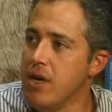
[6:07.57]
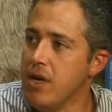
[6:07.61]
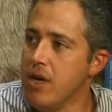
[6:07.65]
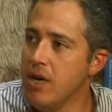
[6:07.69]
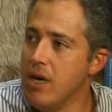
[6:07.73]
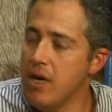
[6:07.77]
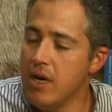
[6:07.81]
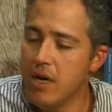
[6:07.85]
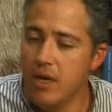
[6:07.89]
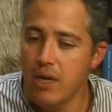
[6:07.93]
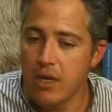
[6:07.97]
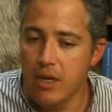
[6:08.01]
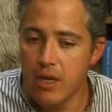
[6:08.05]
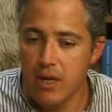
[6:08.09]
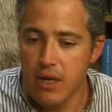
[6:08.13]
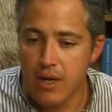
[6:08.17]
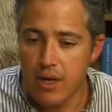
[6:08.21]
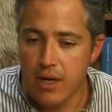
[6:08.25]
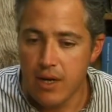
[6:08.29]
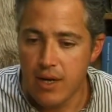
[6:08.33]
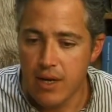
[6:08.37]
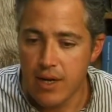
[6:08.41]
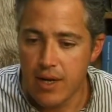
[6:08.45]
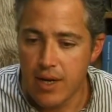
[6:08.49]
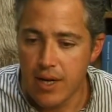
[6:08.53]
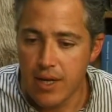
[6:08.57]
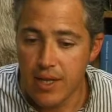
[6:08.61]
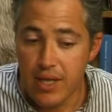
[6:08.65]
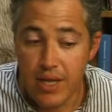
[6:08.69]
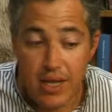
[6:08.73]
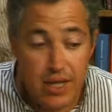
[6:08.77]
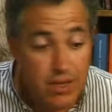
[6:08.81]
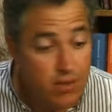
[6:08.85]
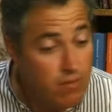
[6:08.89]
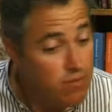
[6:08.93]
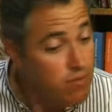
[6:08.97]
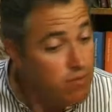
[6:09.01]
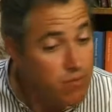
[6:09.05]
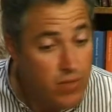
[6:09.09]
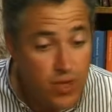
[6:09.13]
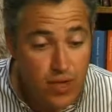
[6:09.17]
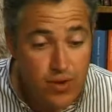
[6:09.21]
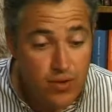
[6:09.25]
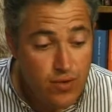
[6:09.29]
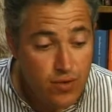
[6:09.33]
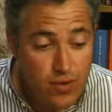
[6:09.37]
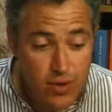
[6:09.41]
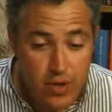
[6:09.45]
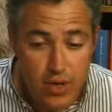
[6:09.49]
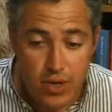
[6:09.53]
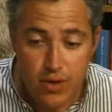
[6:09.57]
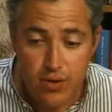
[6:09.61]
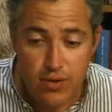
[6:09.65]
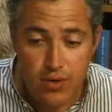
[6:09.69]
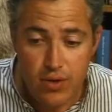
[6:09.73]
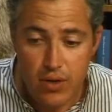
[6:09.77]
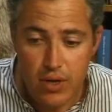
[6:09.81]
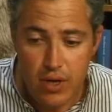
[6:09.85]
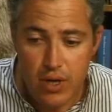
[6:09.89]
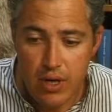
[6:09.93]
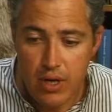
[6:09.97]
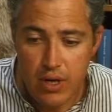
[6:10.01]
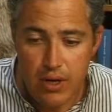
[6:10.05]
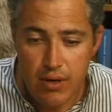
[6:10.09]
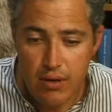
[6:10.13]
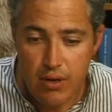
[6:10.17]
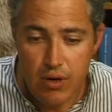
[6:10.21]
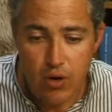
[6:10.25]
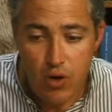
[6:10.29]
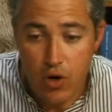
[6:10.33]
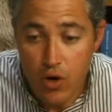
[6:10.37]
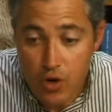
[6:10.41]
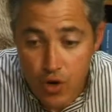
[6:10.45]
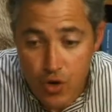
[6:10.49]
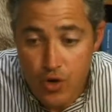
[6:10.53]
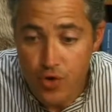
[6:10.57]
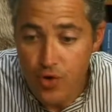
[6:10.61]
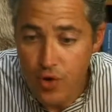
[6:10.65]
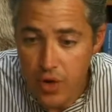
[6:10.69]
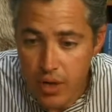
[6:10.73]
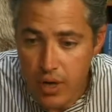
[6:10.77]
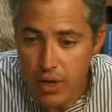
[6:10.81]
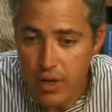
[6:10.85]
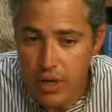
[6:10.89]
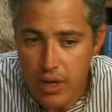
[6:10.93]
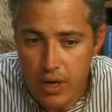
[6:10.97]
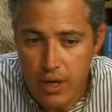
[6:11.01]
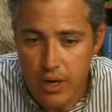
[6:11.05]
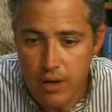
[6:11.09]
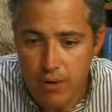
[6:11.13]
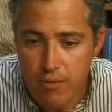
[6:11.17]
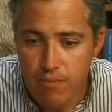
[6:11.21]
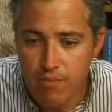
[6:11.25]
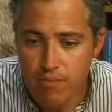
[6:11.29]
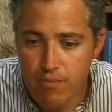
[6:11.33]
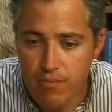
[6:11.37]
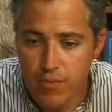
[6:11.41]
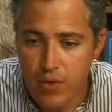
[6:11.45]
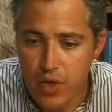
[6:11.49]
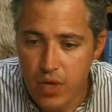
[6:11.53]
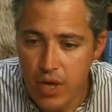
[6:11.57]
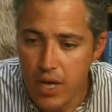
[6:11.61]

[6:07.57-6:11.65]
and uh, and that it it's his uh, cultural um,